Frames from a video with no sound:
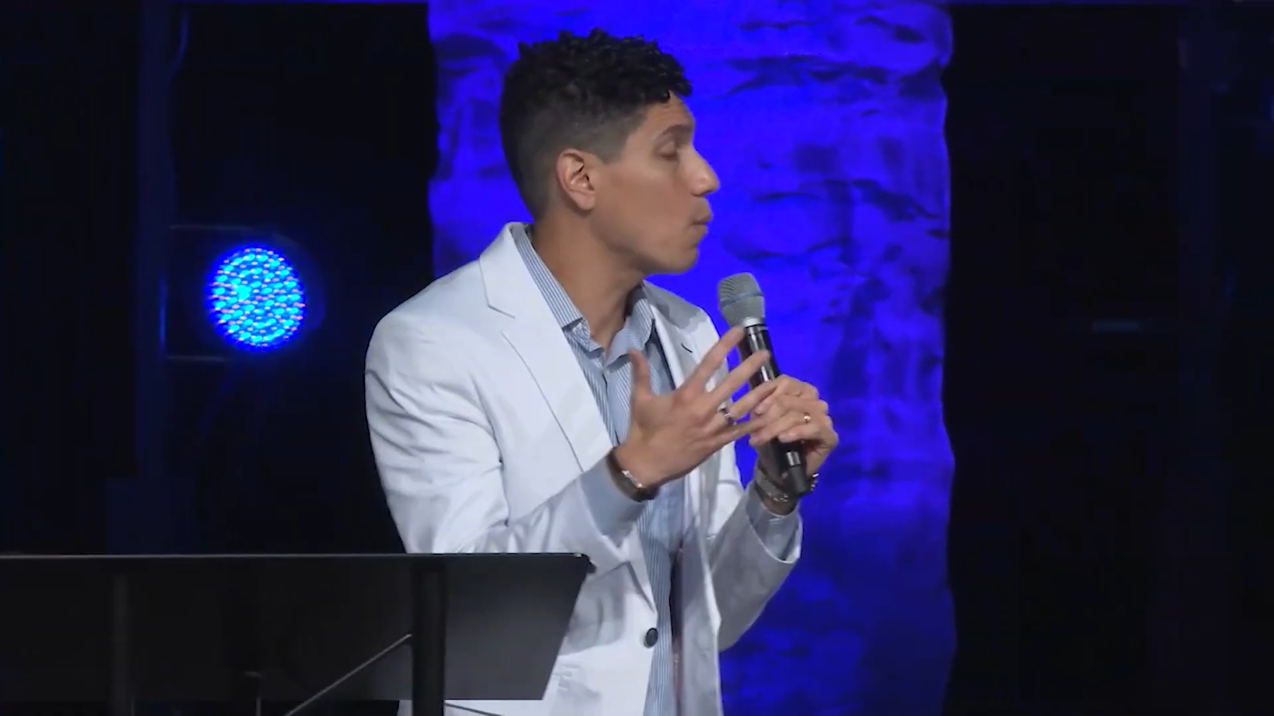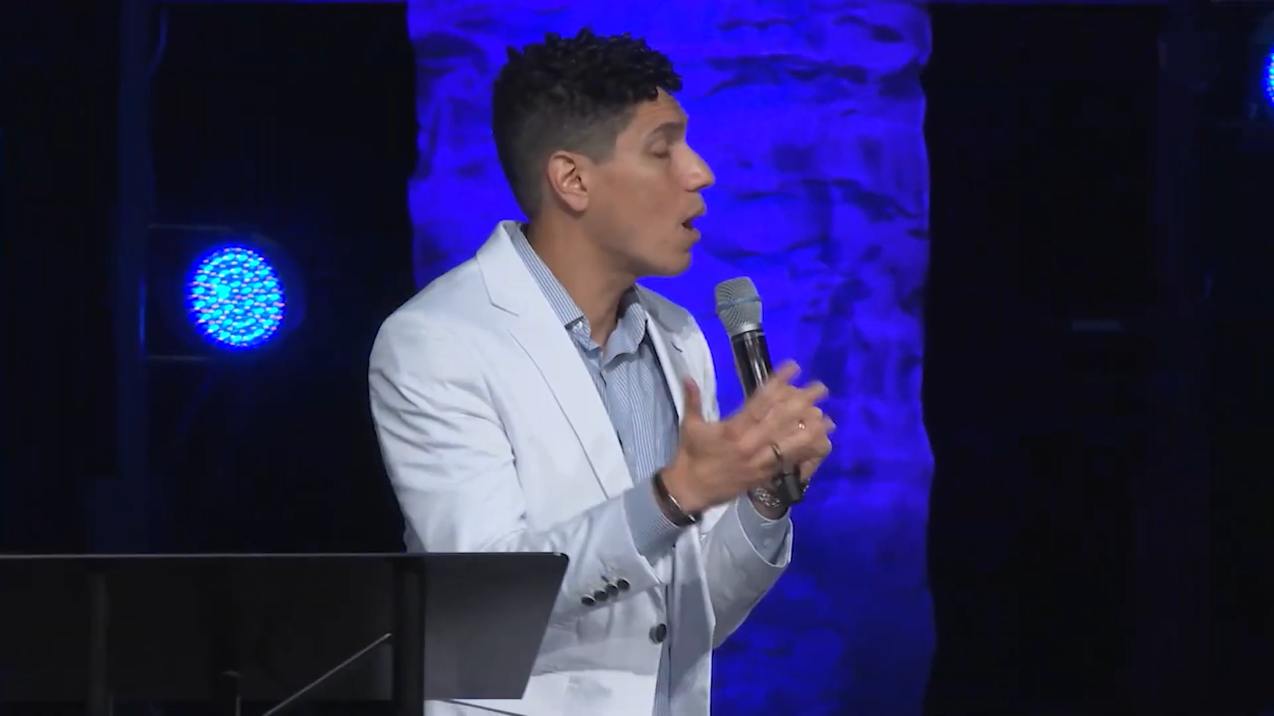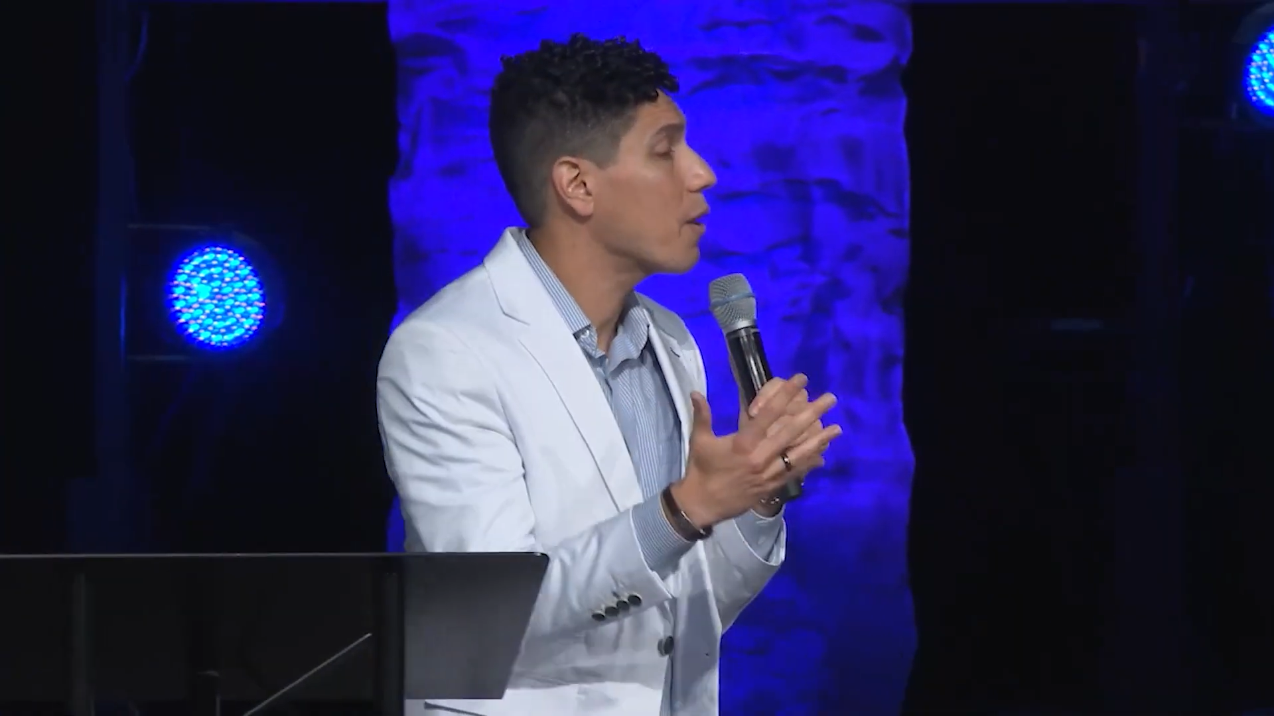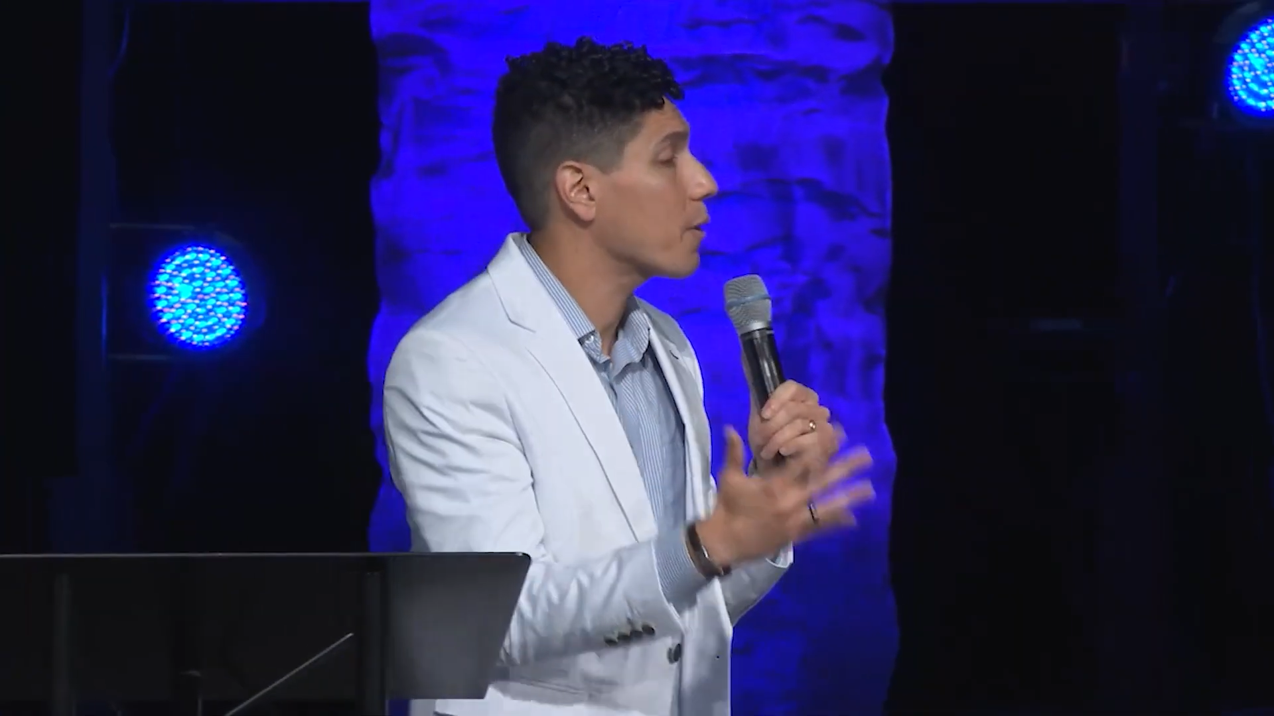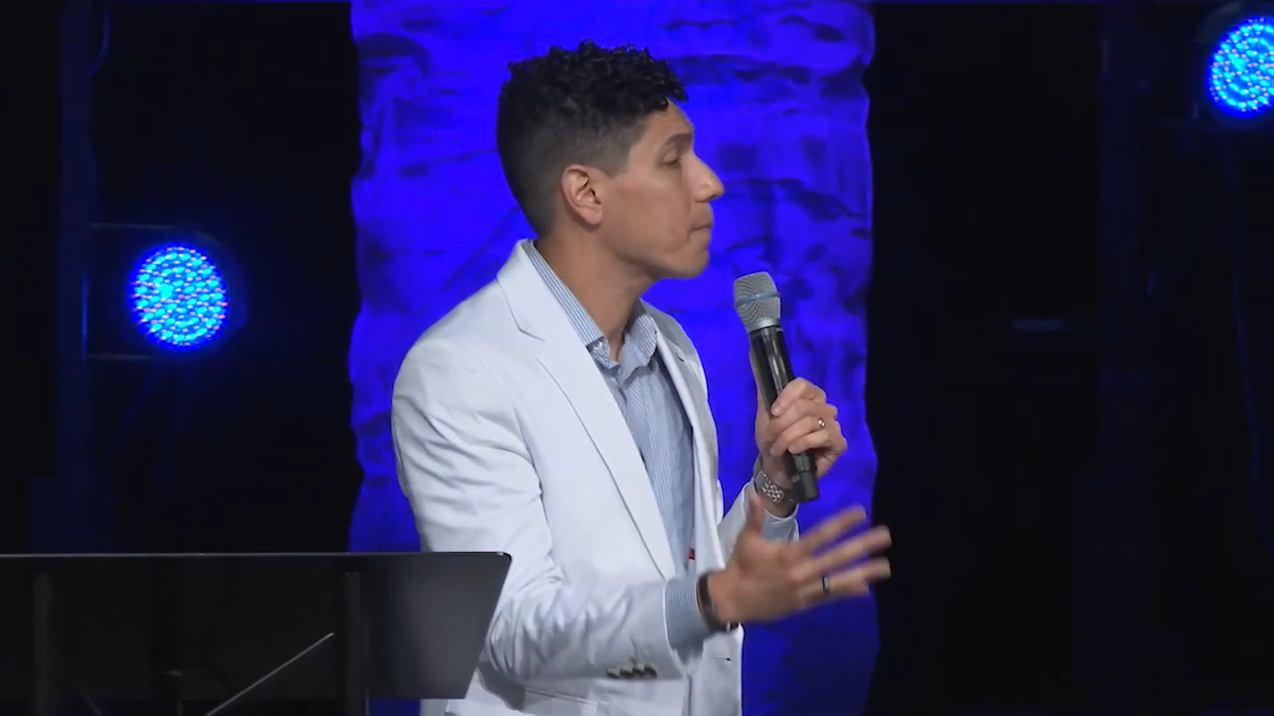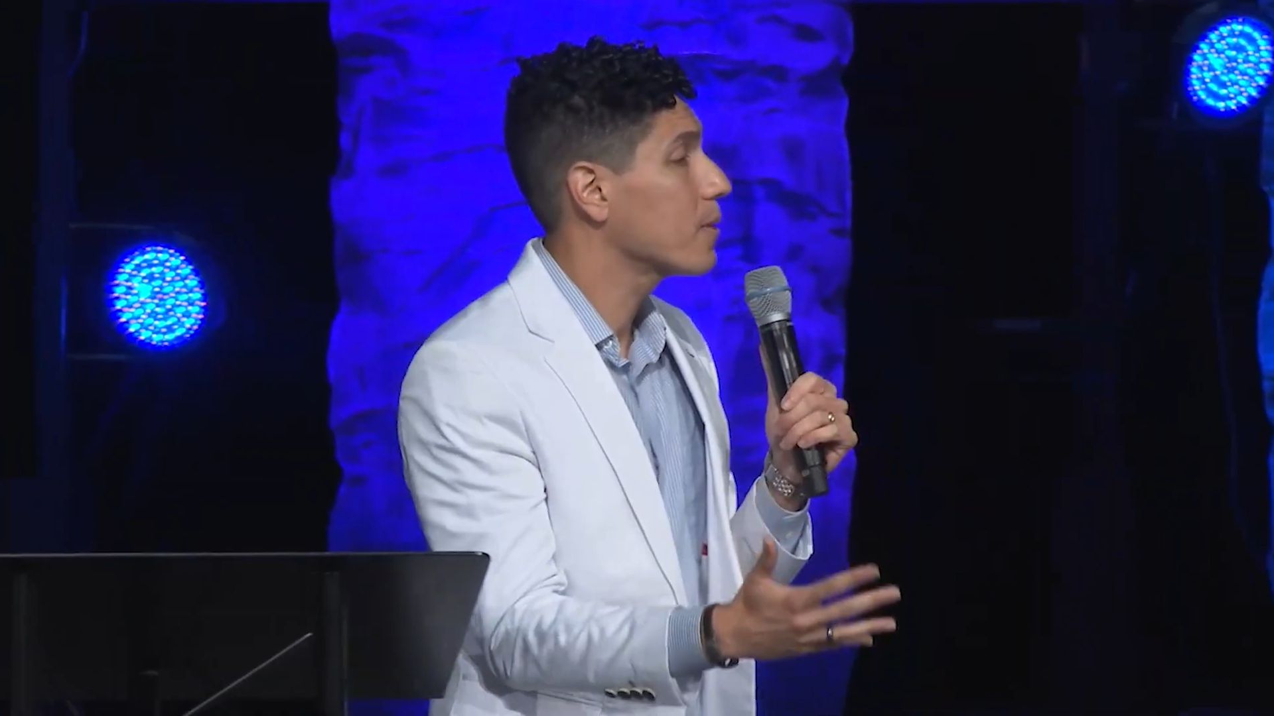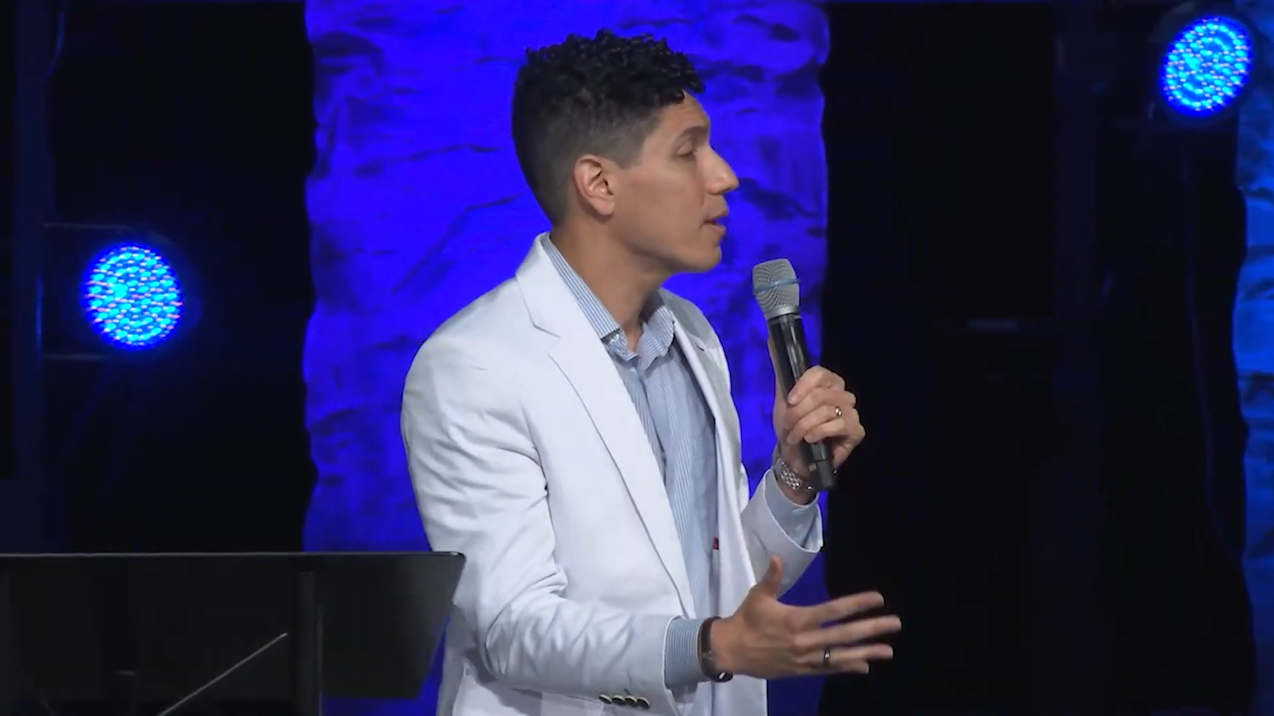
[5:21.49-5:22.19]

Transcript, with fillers: water.